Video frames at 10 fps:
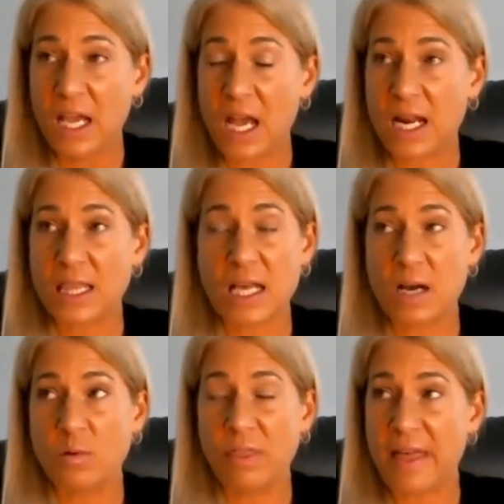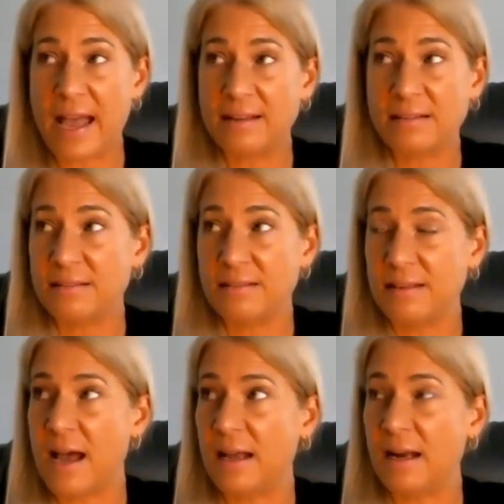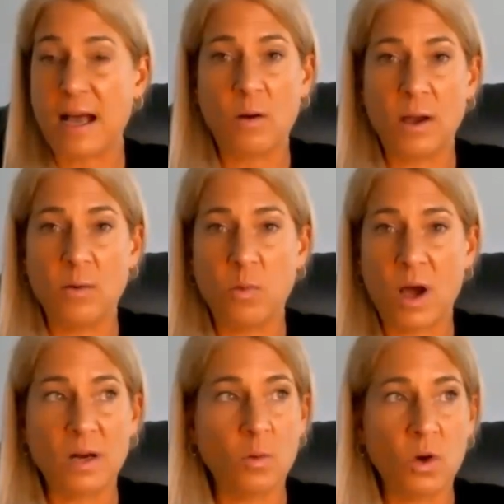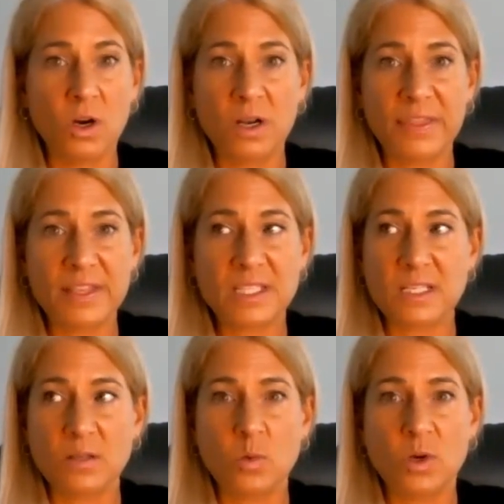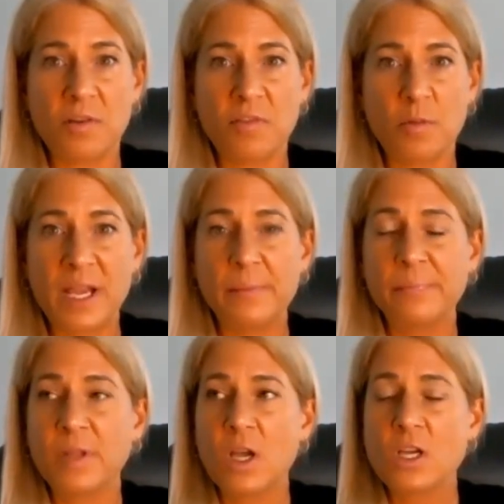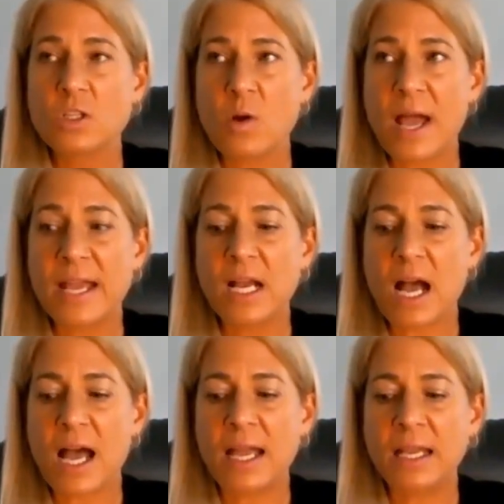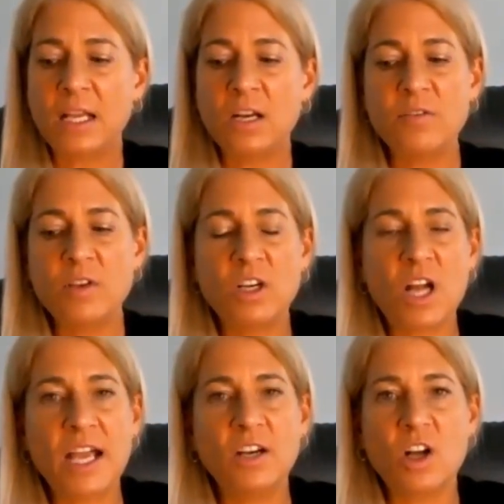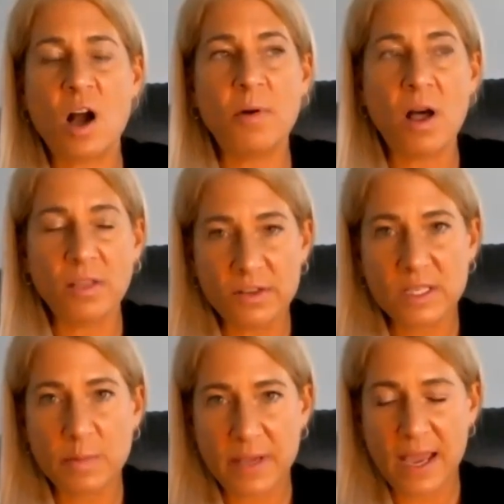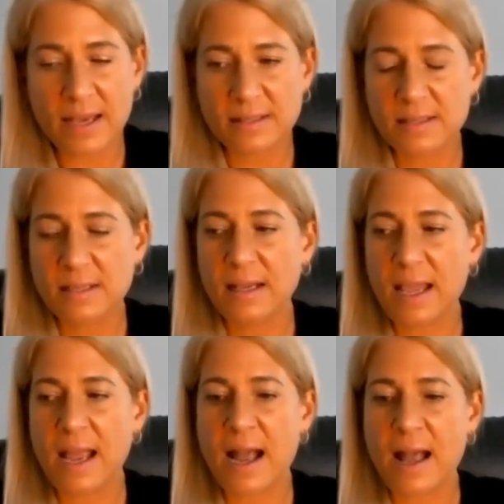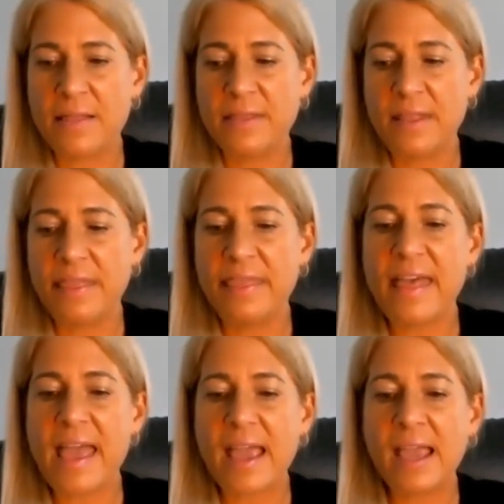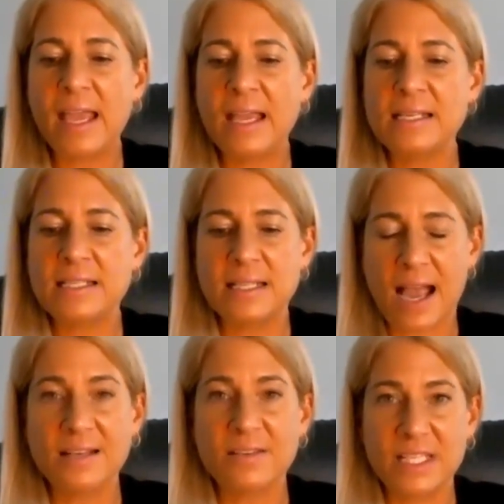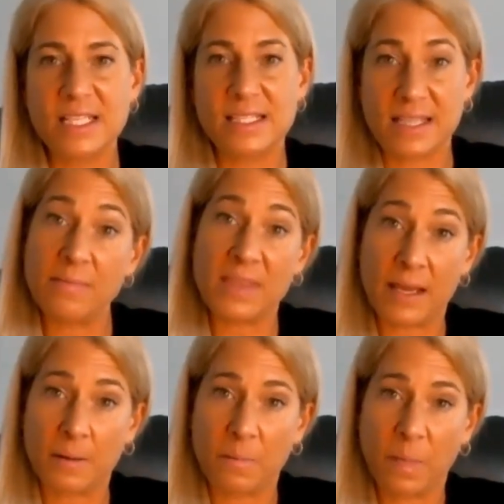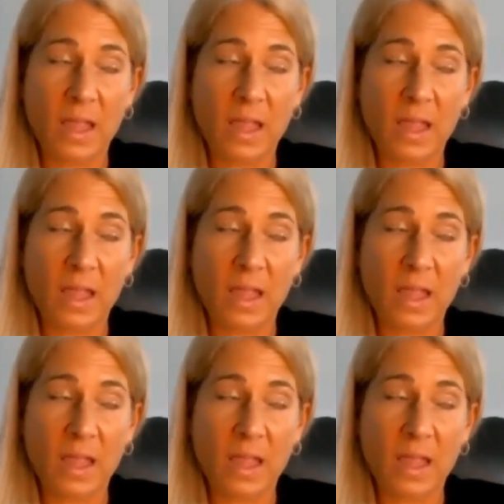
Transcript: And I thought, well, that's not how I want to work. This doesn't work for me. So I interviewed and hired a couple other CPAs, and they kind of did the same thing.